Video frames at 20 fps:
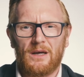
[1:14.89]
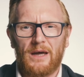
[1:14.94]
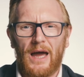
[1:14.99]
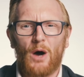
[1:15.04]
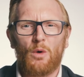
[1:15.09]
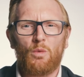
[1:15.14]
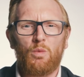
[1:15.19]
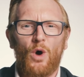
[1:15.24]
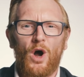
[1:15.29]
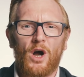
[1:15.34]

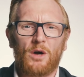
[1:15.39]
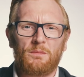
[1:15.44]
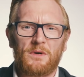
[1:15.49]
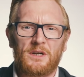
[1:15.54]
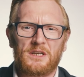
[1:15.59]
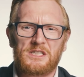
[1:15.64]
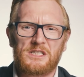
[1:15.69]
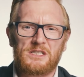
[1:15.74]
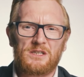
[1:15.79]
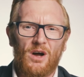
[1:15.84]
Our
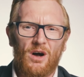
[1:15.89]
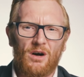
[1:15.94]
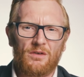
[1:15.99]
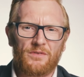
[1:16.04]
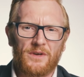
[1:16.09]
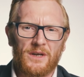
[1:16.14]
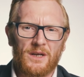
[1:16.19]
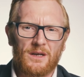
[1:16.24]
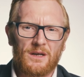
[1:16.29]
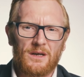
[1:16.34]
workmen are
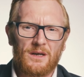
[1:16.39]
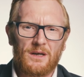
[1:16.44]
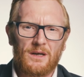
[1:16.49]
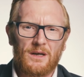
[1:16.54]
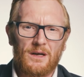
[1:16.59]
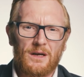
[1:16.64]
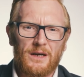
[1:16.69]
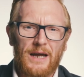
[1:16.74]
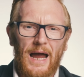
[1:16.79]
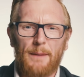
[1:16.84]
starving.
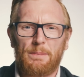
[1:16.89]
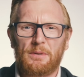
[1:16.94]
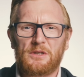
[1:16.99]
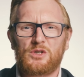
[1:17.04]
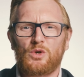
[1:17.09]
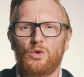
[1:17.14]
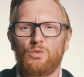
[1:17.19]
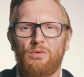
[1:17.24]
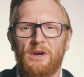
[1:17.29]
Capital